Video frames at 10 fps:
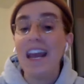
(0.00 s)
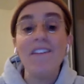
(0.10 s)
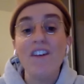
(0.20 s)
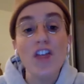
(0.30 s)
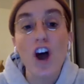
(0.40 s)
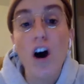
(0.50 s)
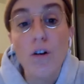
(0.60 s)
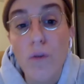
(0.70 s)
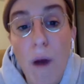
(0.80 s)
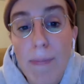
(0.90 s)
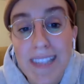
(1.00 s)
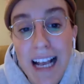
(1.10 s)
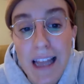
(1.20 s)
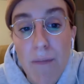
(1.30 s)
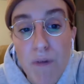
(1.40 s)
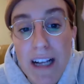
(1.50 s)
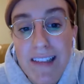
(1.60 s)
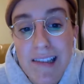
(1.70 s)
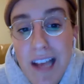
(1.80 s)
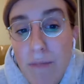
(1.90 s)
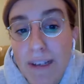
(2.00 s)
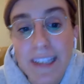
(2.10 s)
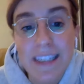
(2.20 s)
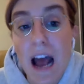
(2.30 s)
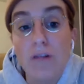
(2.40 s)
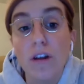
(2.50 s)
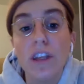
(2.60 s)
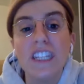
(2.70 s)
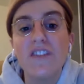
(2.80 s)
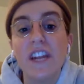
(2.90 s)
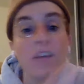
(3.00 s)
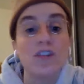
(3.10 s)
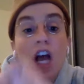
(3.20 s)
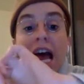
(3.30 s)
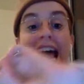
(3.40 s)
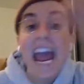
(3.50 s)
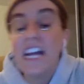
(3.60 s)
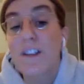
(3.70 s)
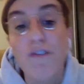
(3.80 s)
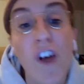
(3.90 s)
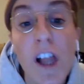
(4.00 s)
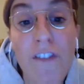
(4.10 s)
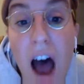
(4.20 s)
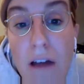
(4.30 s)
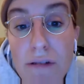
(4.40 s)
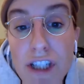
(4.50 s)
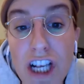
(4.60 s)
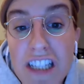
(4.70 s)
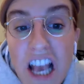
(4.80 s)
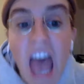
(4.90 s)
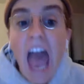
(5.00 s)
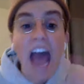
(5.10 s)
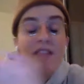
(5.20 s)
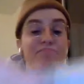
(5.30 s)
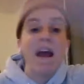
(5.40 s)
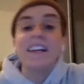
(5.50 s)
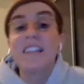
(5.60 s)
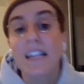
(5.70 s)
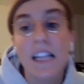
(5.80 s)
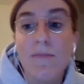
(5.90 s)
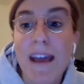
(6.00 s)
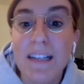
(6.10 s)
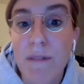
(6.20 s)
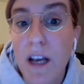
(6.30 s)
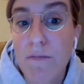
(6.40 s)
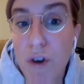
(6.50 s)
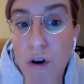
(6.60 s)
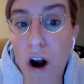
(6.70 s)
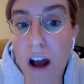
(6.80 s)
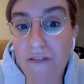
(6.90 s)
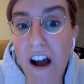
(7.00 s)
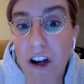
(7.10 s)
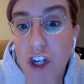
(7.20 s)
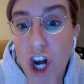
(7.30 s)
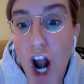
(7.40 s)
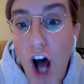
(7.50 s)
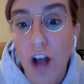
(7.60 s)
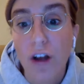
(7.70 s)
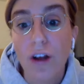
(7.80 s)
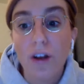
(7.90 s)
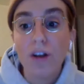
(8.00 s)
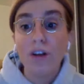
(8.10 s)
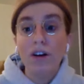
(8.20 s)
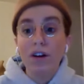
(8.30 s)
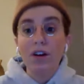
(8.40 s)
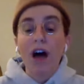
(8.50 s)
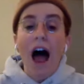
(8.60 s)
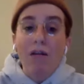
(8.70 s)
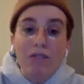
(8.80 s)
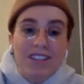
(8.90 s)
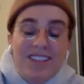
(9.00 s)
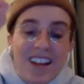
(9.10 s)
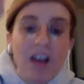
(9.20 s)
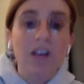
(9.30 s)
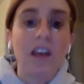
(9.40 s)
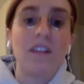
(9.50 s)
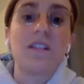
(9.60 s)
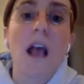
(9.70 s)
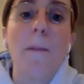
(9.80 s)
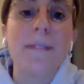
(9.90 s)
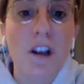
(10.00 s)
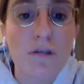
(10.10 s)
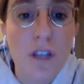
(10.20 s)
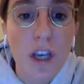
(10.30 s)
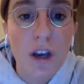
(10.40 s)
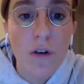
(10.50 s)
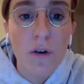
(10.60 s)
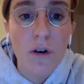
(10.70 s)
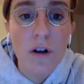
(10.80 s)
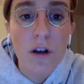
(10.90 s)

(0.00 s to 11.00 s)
Even though the website that Bryson sent me to download these videos is full of viruses and basically makes my computer unfunctional, I will still get this episode to you.